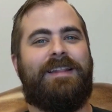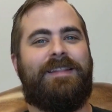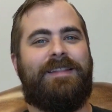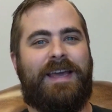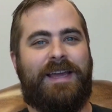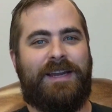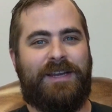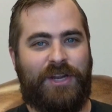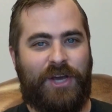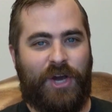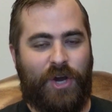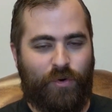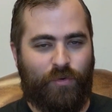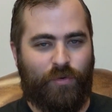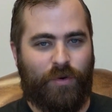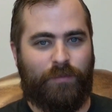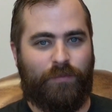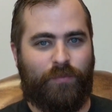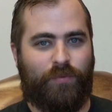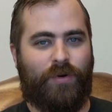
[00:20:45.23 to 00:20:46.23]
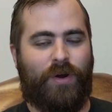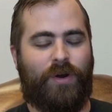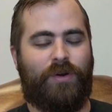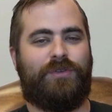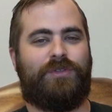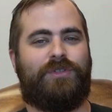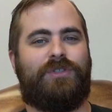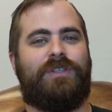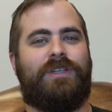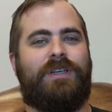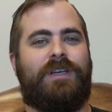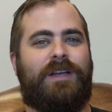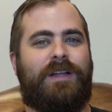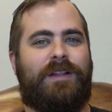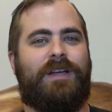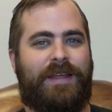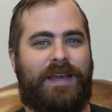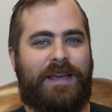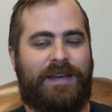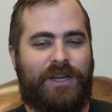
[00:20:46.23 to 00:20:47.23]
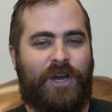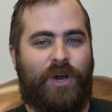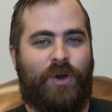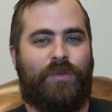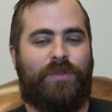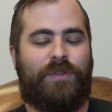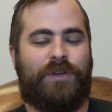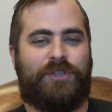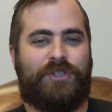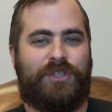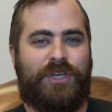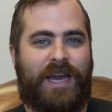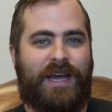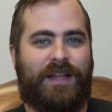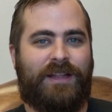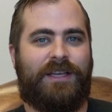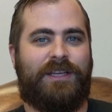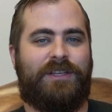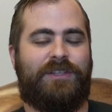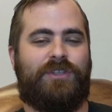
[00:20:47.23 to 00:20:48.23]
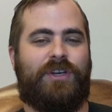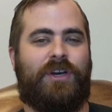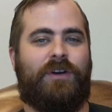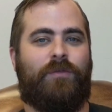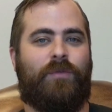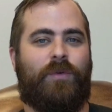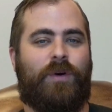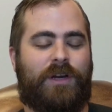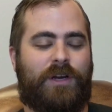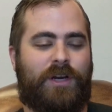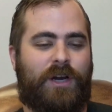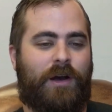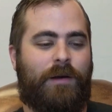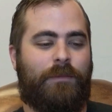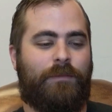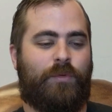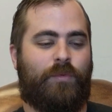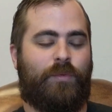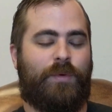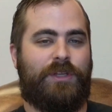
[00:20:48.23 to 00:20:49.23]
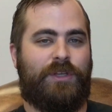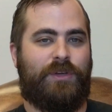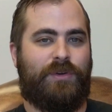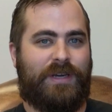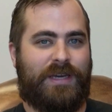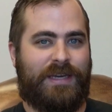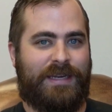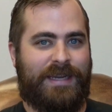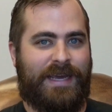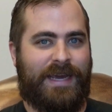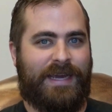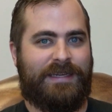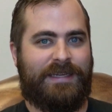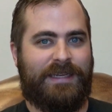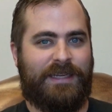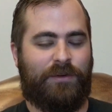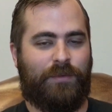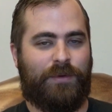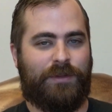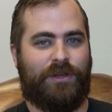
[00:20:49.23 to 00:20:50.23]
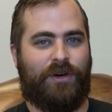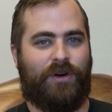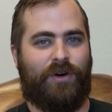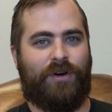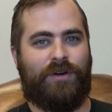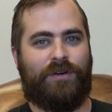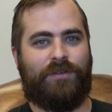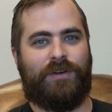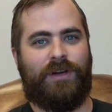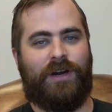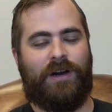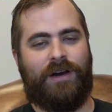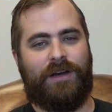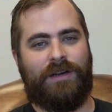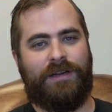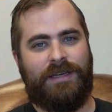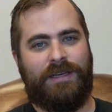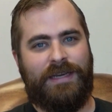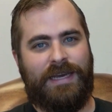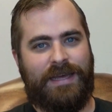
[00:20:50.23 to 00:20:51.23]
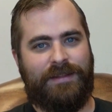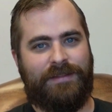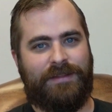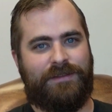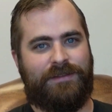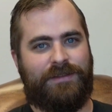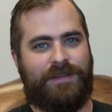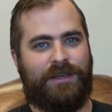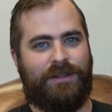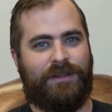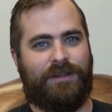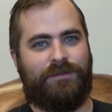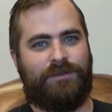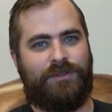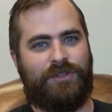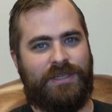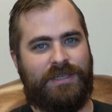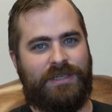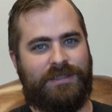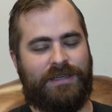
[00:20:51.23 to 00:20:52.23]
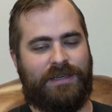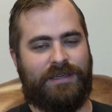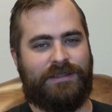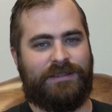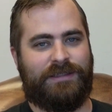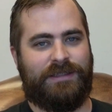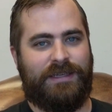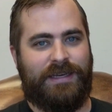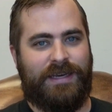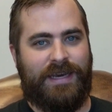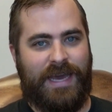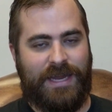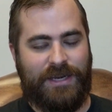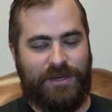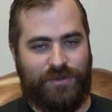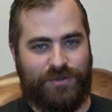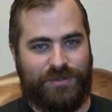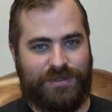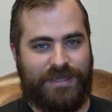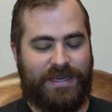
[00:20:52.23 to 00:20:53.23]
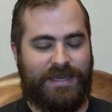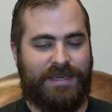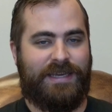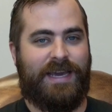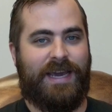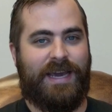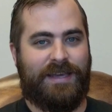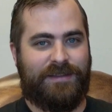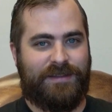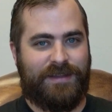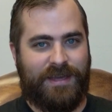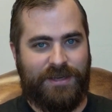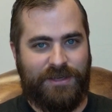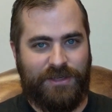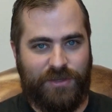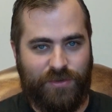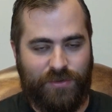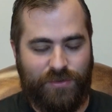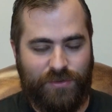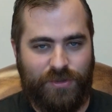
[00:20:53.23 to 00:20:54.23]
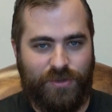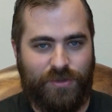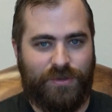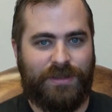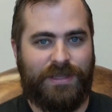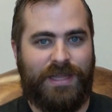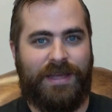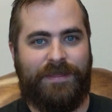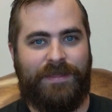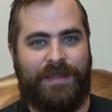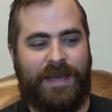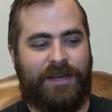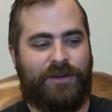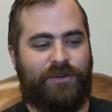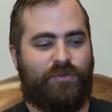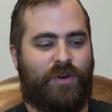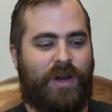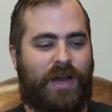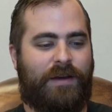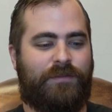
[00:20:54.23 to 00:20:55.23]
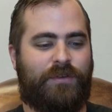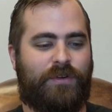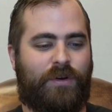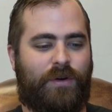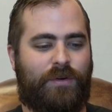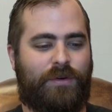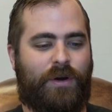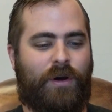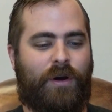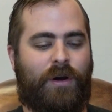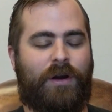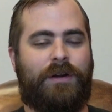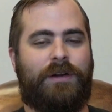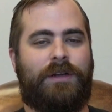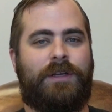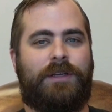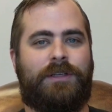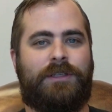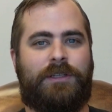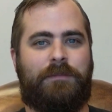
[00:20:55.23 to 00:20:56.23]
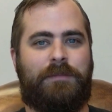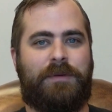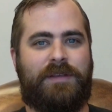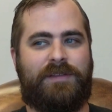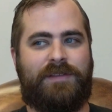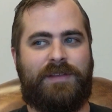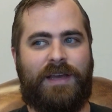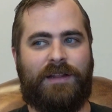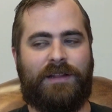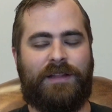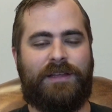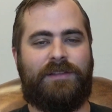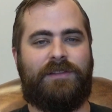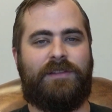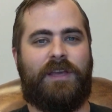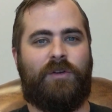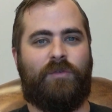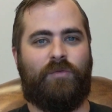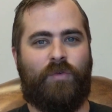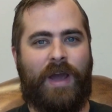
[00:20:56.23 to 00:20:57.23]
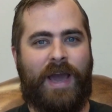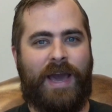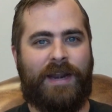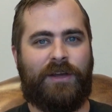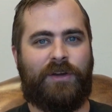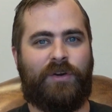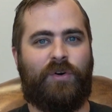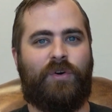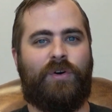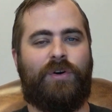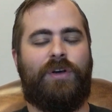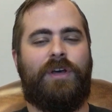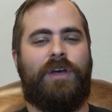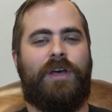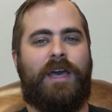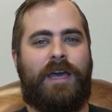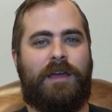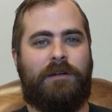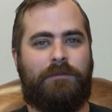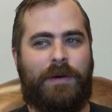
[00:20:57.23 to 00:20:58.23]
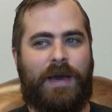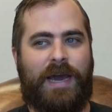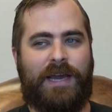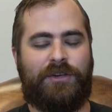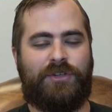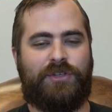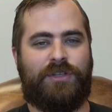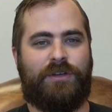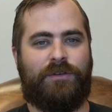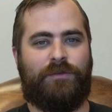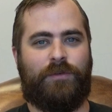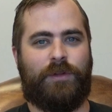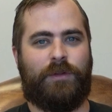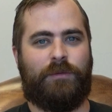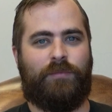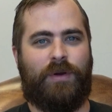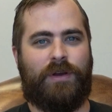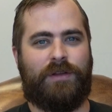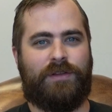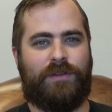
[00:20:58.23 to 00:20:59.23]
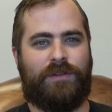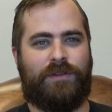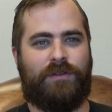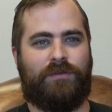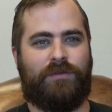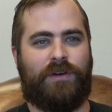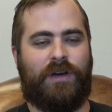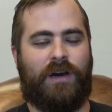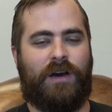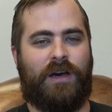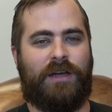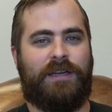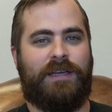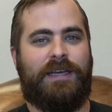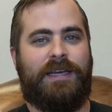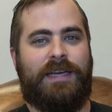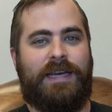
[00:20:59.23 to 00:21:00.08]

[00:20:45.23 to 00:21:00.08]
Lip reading: They know reproach. They know the challenge of what comes when you connect in with the heart of God and the zeal of Jesus, and you say yes, and you let that drive your own heart to be zealous and radical and passionate for the presence of God.